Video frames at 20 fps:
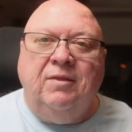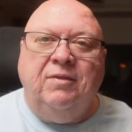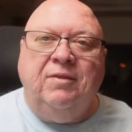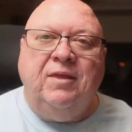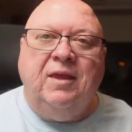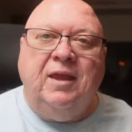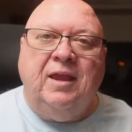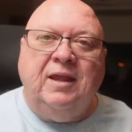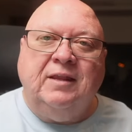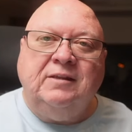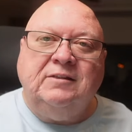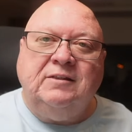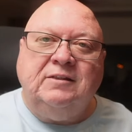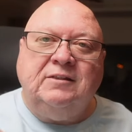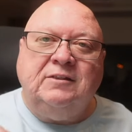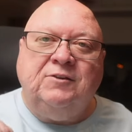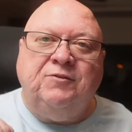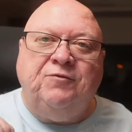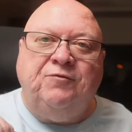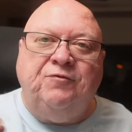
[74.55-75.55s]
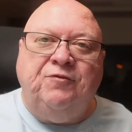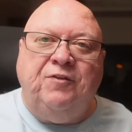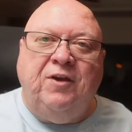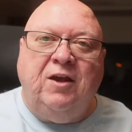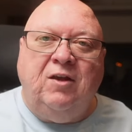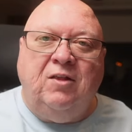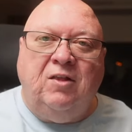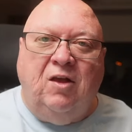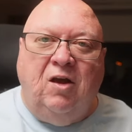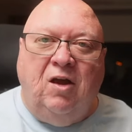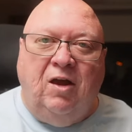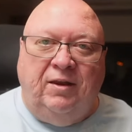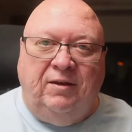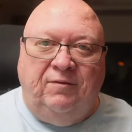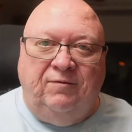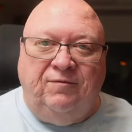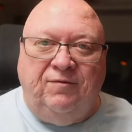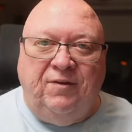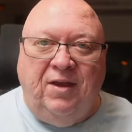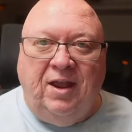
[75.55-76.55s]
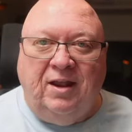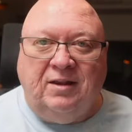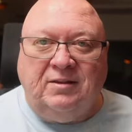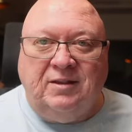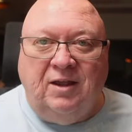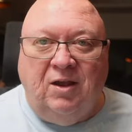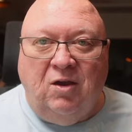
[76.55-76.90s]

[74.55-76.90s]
They just fell on. In fact,